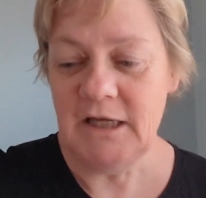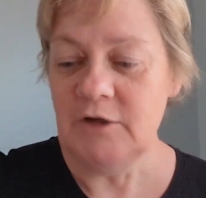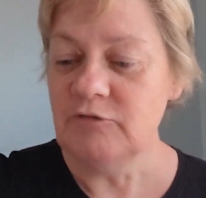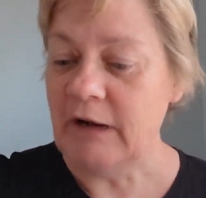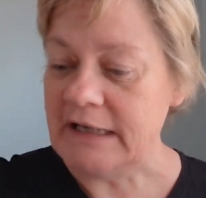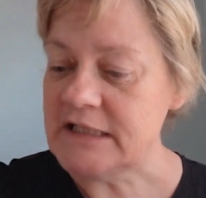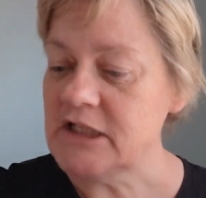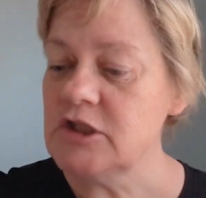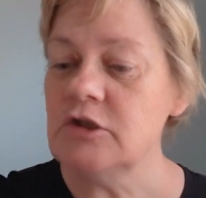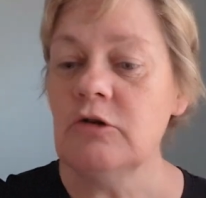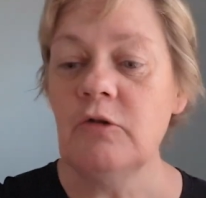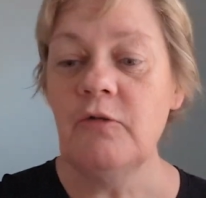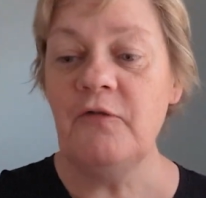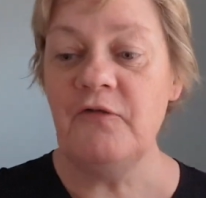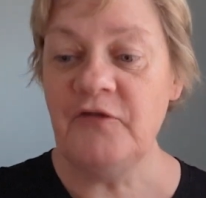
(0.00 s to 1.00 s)
Right,
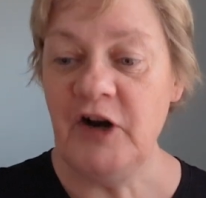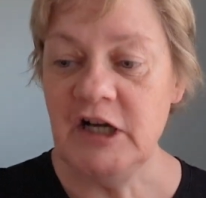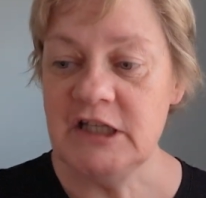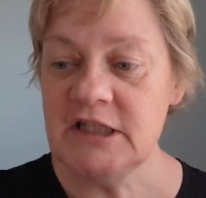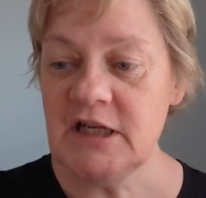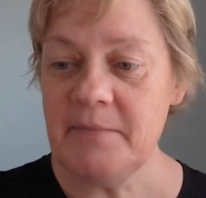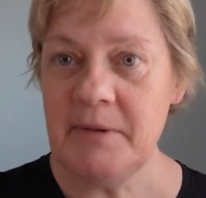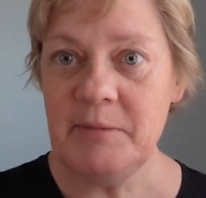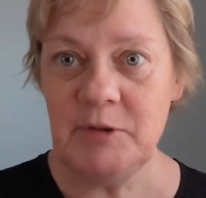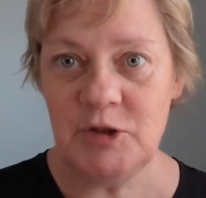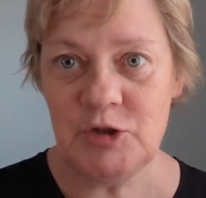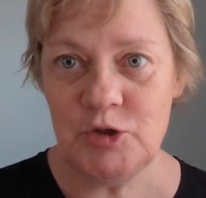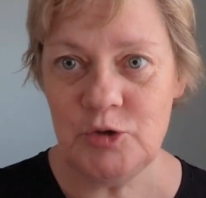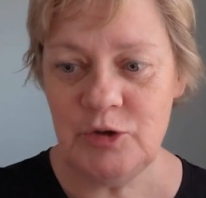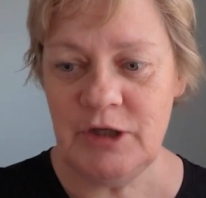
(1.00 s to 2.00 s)
so first up I'm
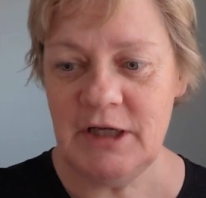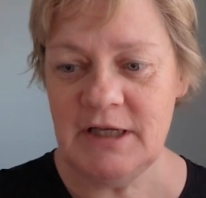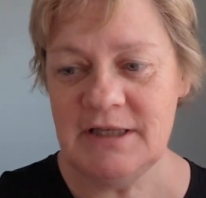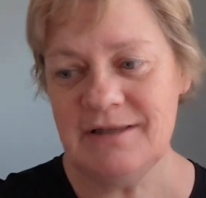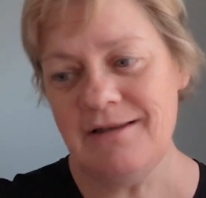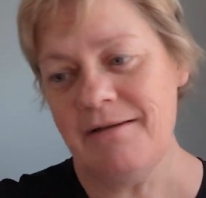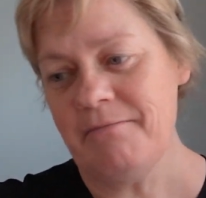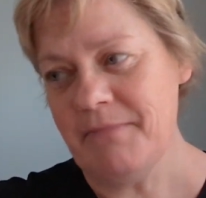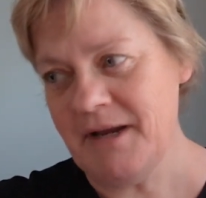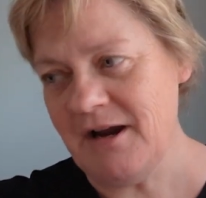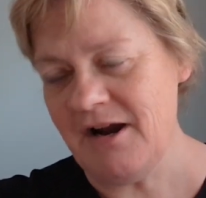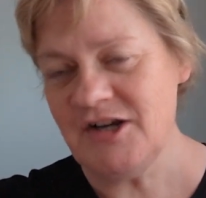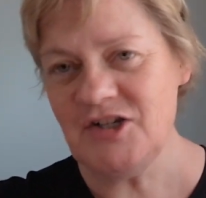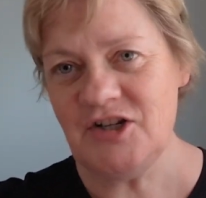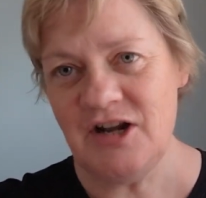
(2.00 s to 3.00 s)
going to show you is my
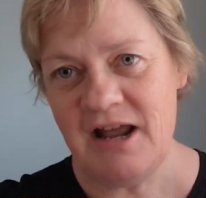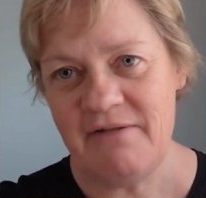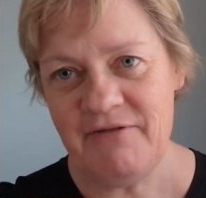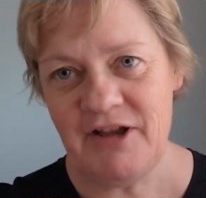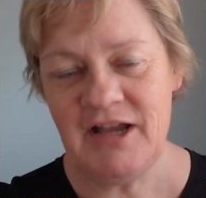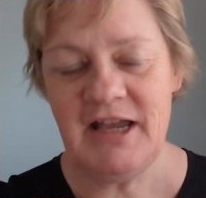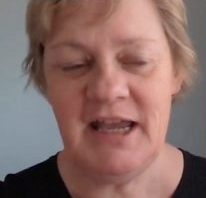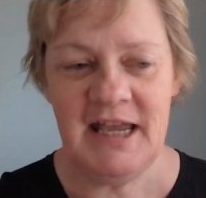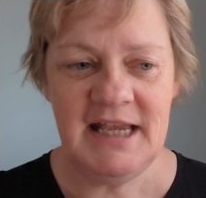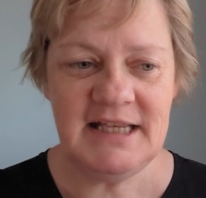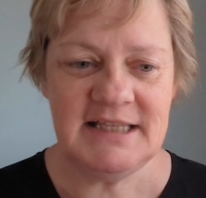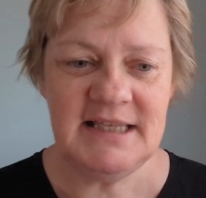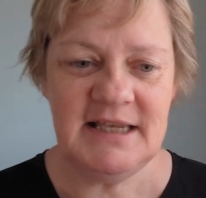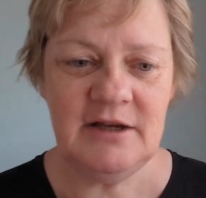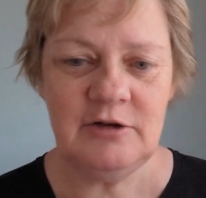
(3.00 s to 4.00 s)
Cartographica
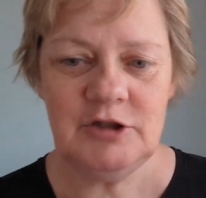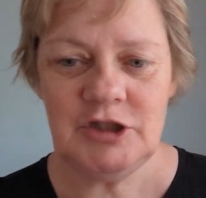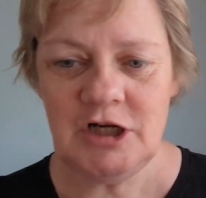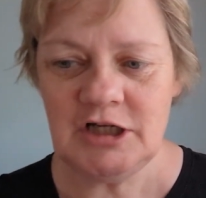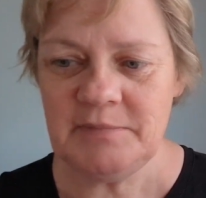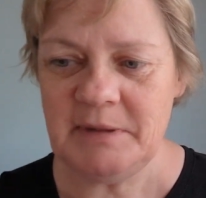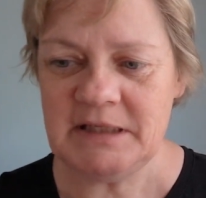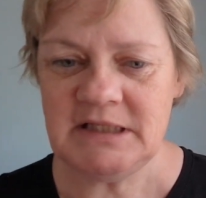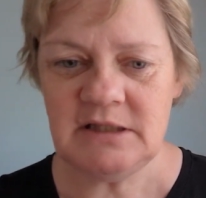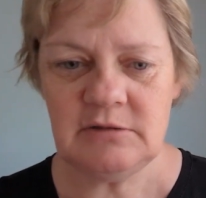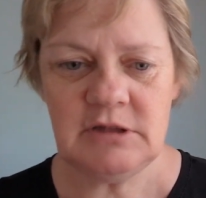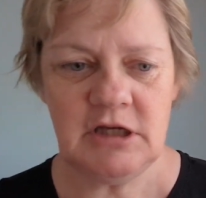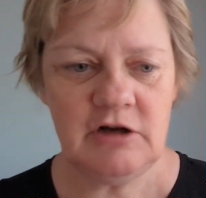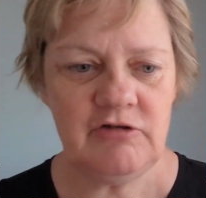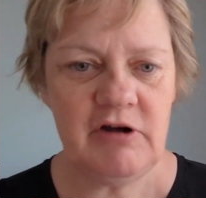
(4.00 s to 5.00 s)
XL charted by
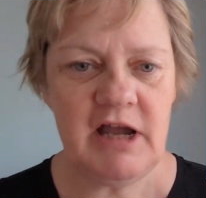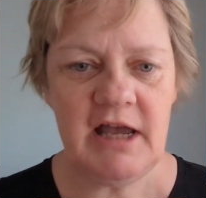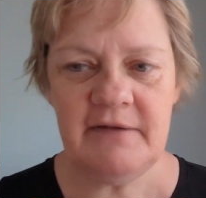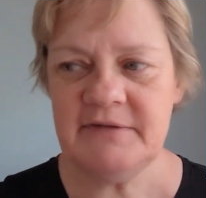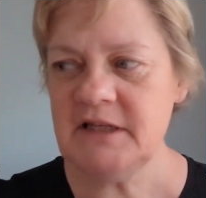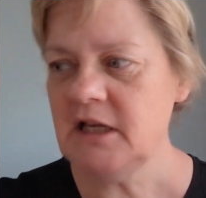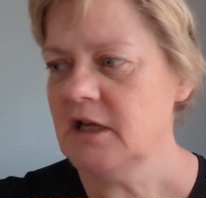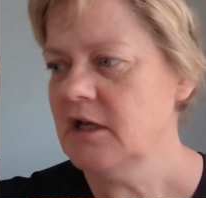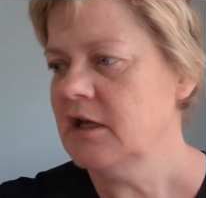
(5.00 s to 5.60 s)
Tilton Crafts.